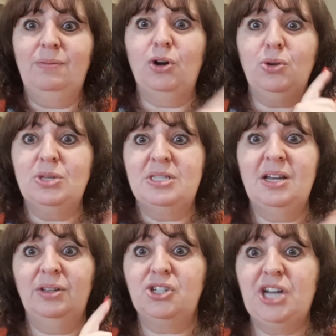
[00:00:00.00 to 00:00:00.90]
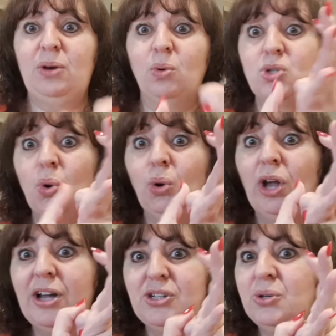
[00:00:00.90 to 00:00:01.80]
what you see on the channel is all
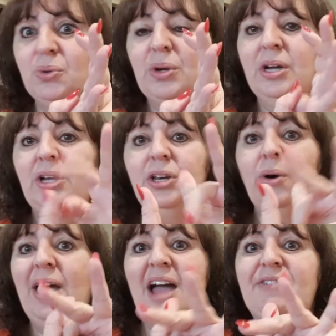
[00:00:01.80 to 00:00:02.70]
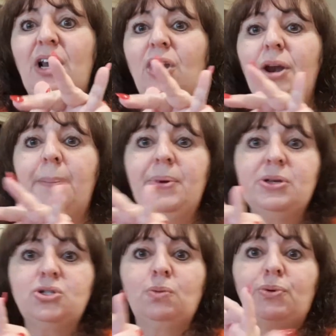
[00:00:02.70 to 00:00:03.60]
I do. Now, I have a lot of
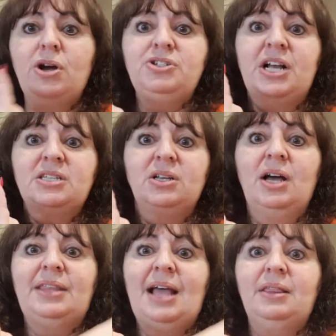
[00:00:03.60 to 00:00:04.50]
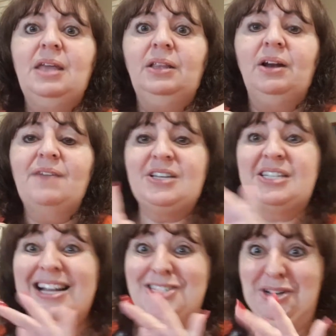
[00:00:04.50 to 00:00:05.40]
personal projects, like that thing that I haven't
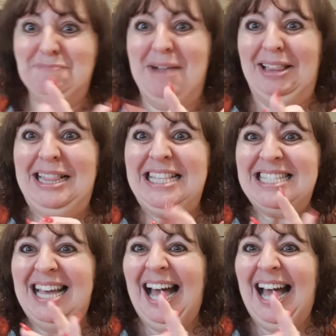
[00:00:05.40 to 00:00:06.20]
touched in months.